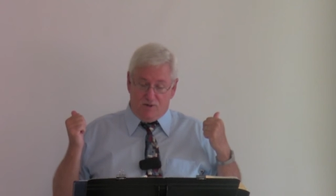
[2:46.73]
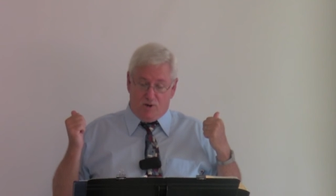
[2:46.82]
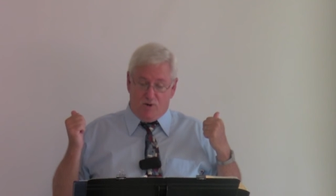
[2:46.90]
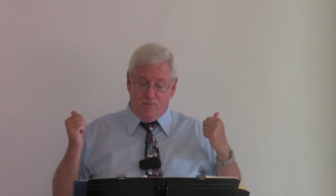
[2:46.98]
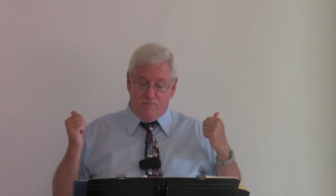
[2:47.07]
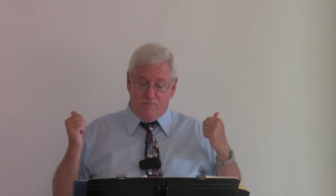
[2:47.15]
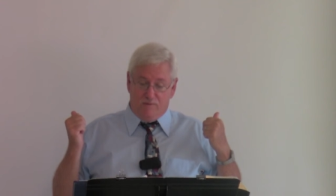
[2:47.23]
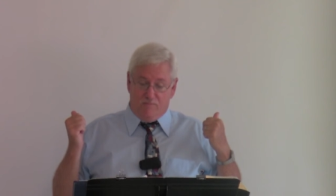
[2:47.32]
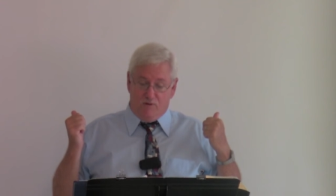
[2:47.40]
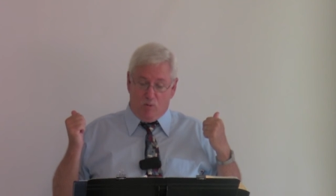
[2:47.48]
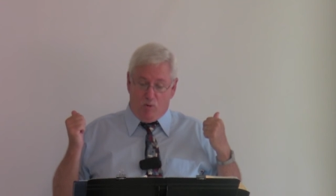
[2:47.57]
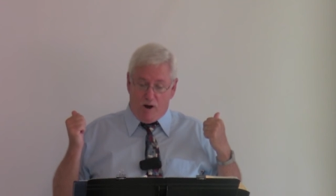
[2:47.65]
So,
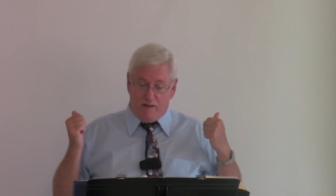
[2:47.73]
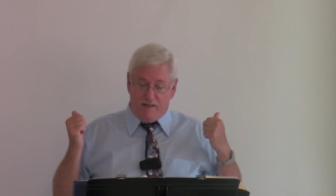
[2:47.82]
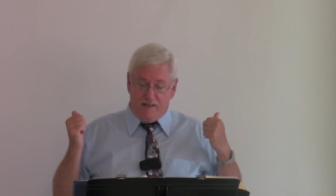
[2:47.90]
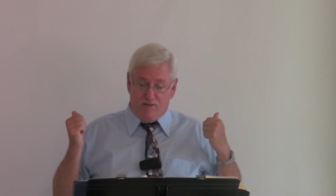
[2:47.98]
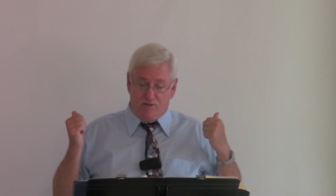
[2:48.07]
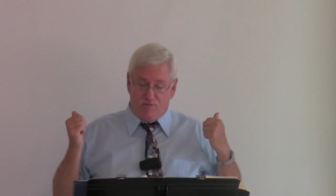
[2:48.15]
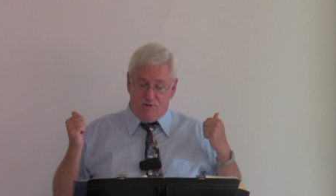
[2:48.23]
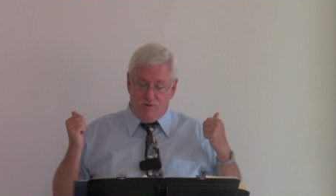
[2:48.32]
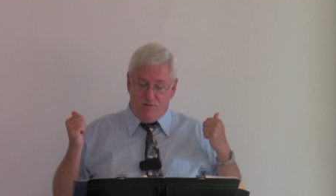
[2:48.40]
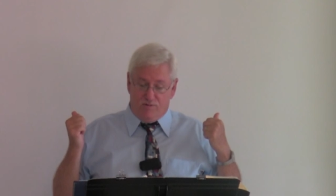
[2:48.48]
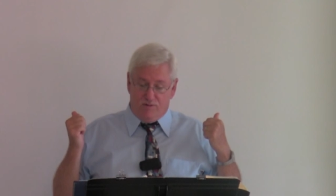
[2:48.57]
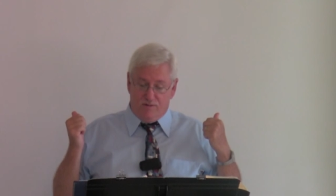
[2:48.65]
if you're walking in
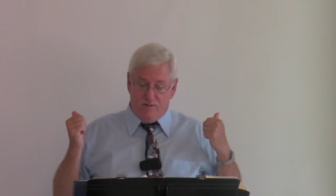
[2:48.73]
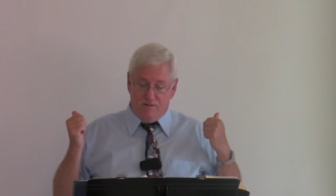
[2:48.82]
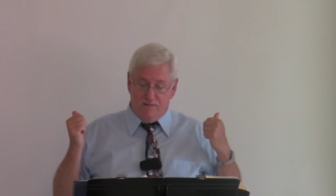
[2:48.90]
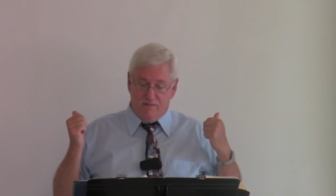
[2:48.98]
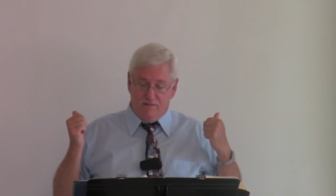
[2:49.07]
truth,